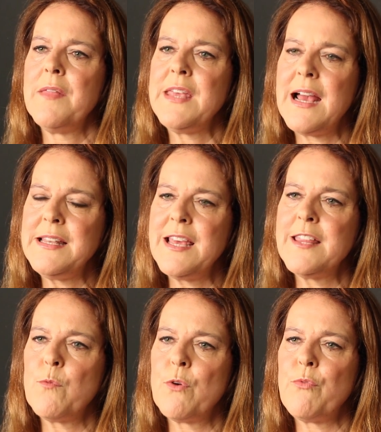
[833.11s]
The
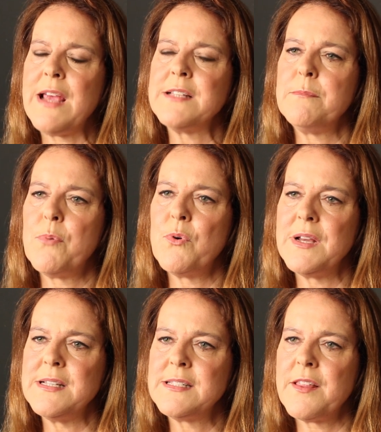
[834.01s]
idea that we're raising
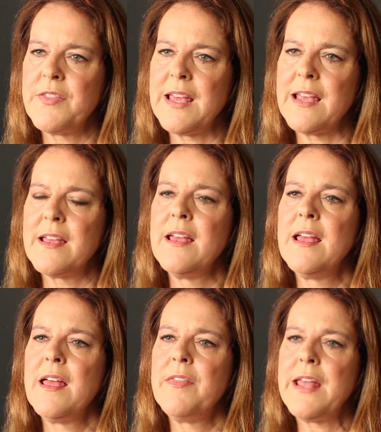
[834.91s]
boys to think
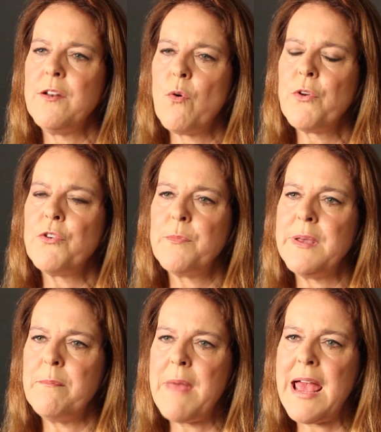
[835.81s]
that in order to
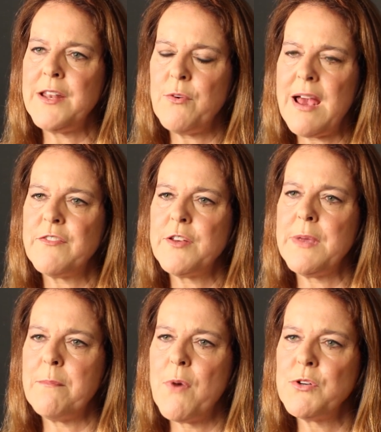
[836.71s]
be a man you have to
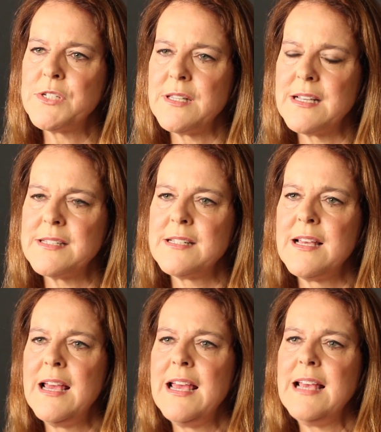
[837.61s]
be
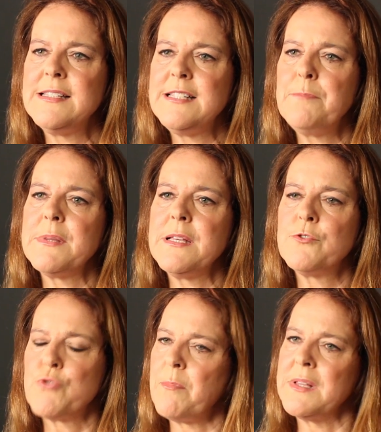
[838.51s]
emotionless is deeply
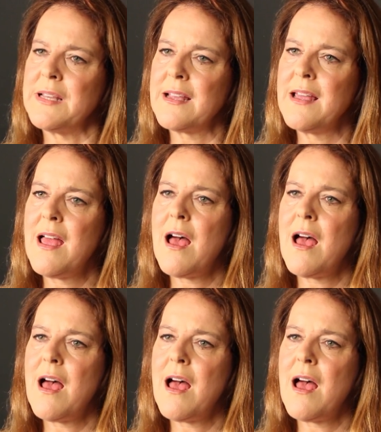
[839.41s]
troubling,